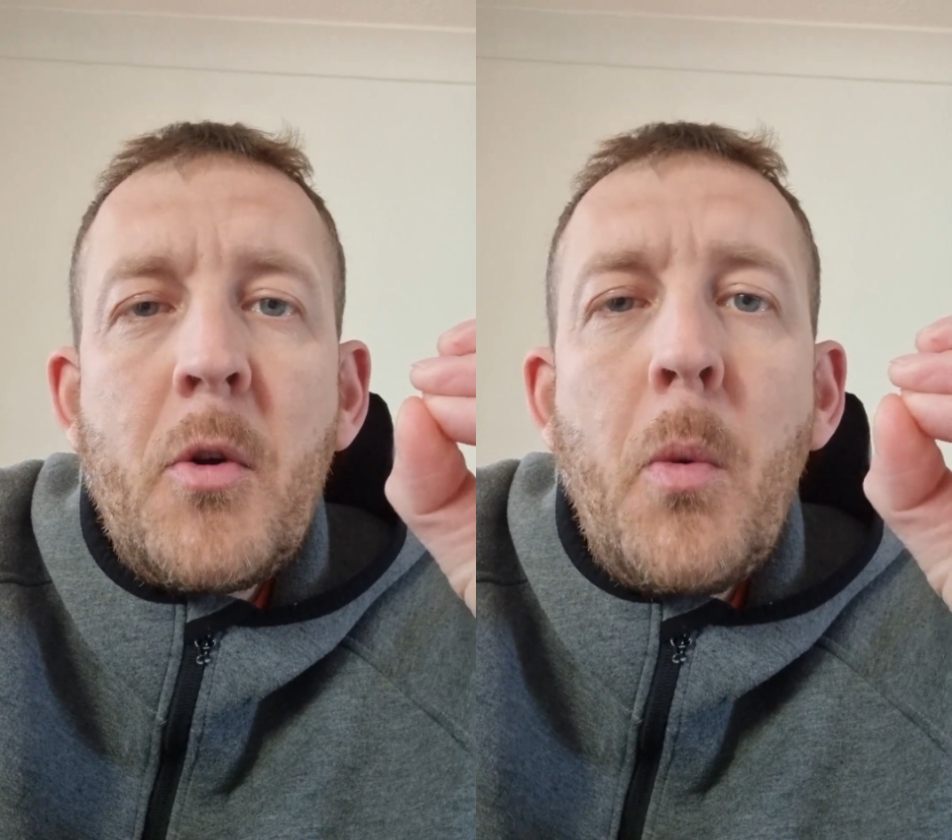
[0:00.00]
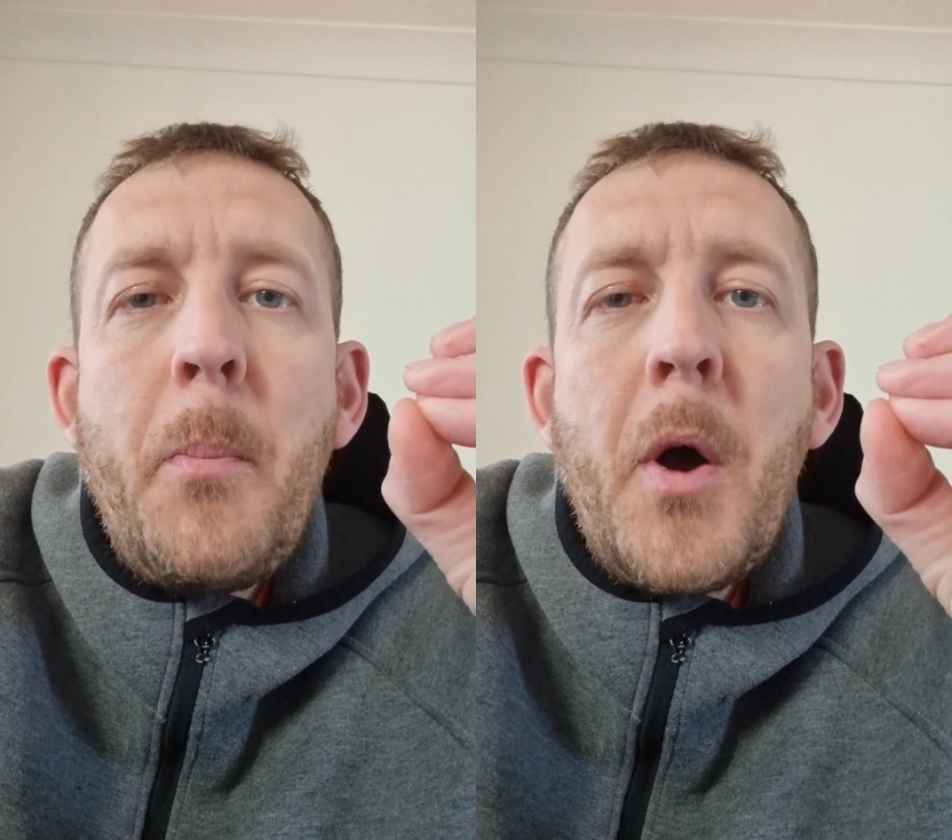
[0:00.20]

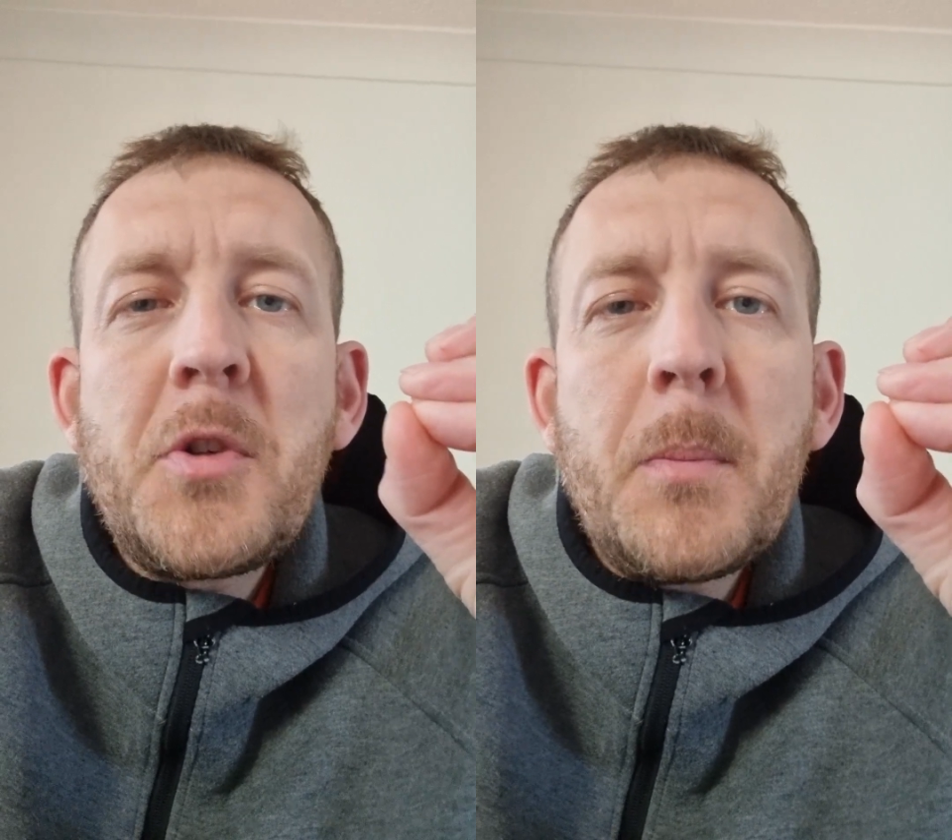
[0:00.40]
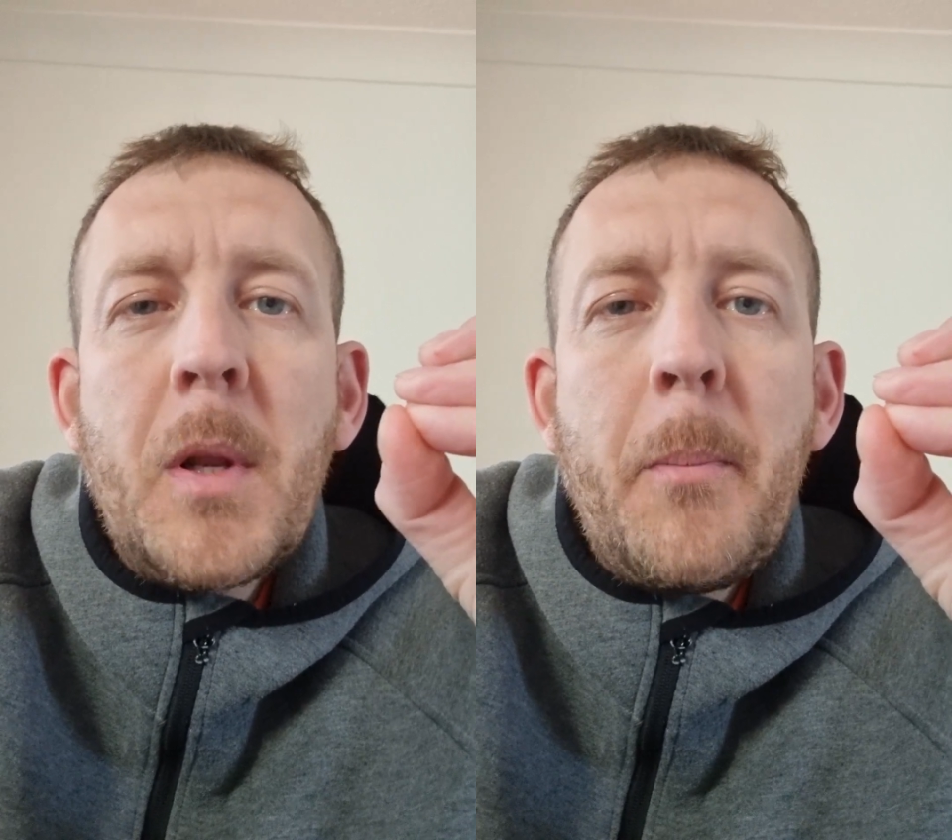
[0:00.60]
could
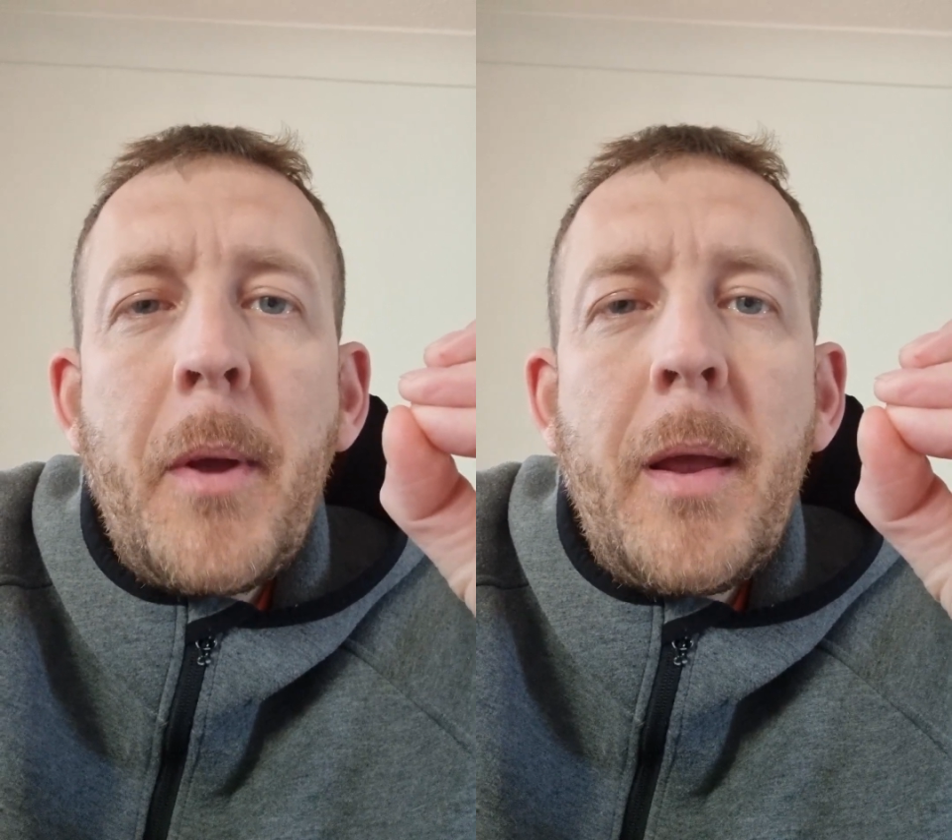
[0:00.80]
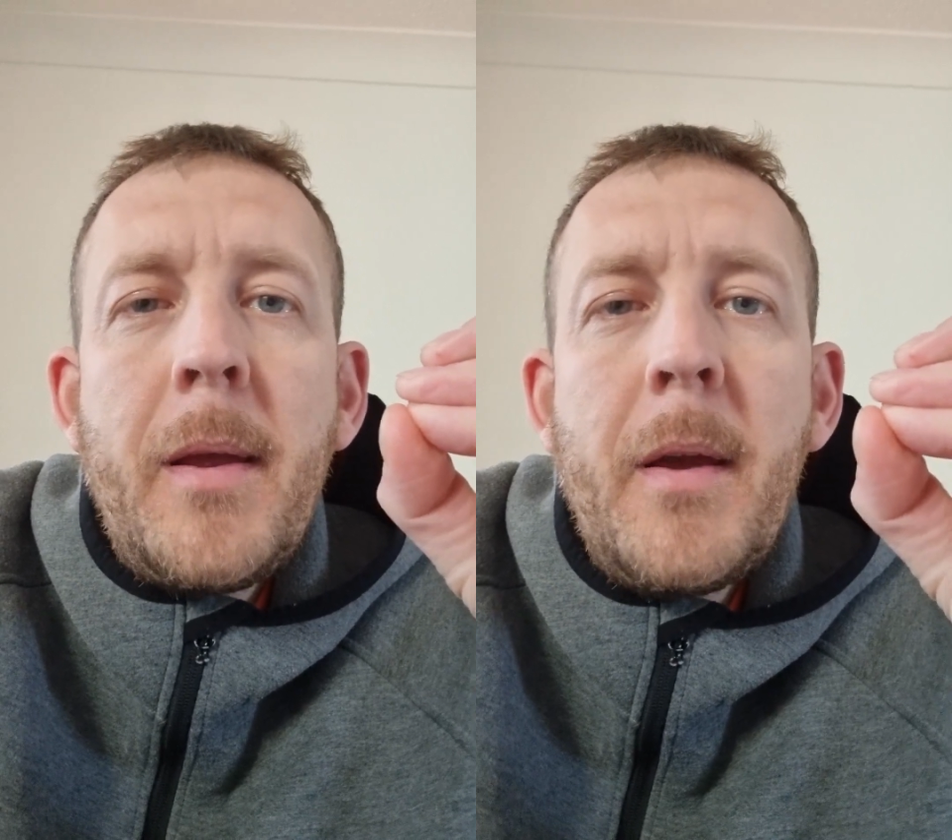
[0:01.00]
possibly
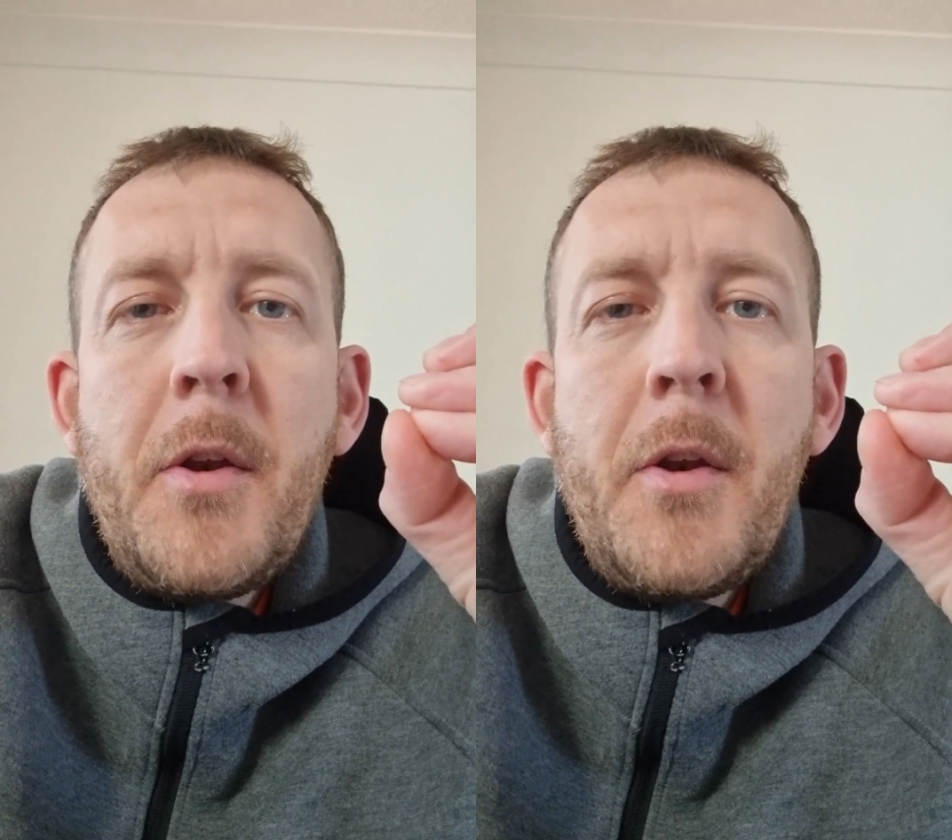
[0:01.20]
be